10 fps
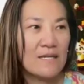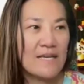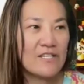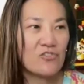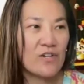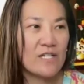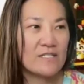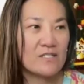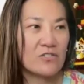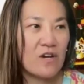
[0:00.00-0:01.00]
has tried to
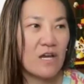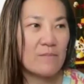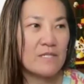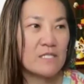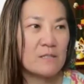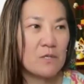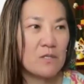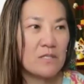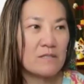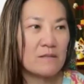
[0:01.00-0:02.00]
describe in his
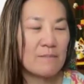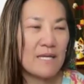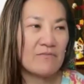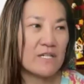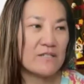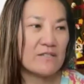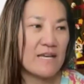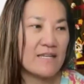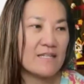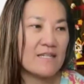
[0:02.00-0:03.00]
book, The Metaverse,
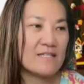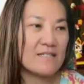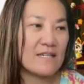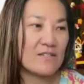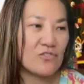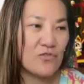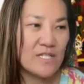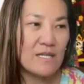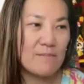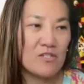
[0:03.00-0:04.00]
that it is a
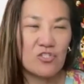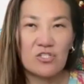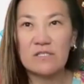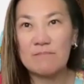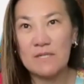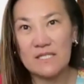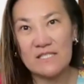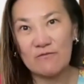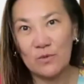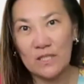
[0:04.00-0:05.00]
three-dimensional
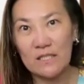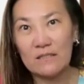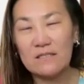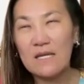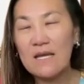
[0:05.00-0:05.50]
immersive world.